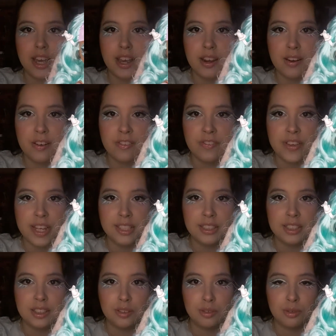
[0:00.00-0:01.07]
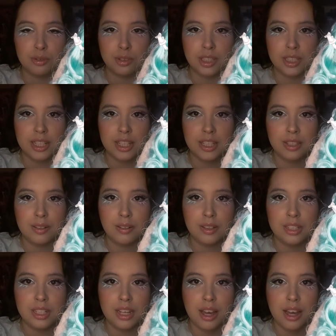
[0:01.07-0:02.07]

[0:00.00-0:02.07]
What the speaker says: And her face is really cute.